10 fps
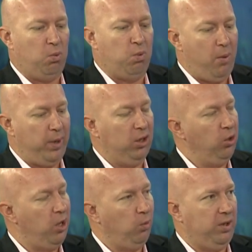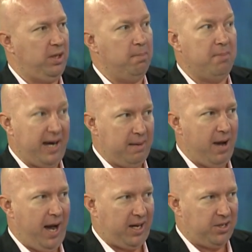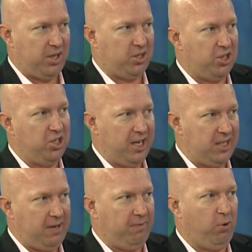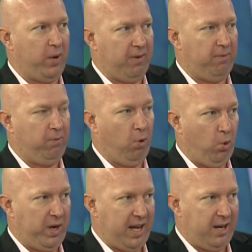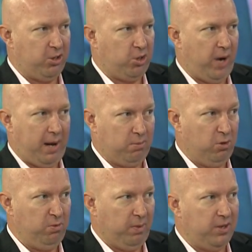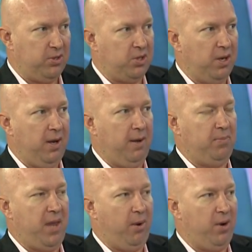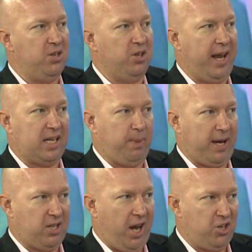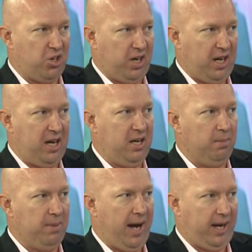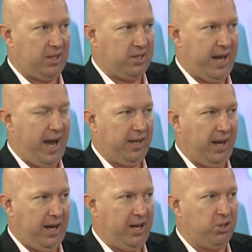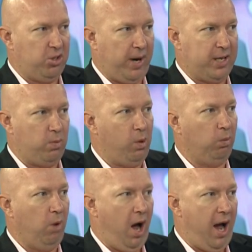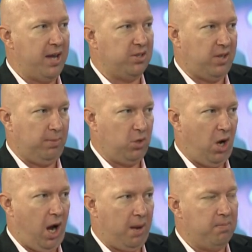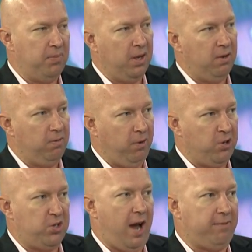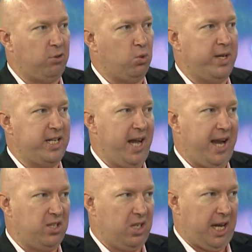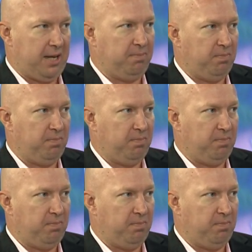When we look at what the money markets are suggesting for forward interest rate movements, there is an expectation in the markets now that interest rates will rise sometime first half of 2018.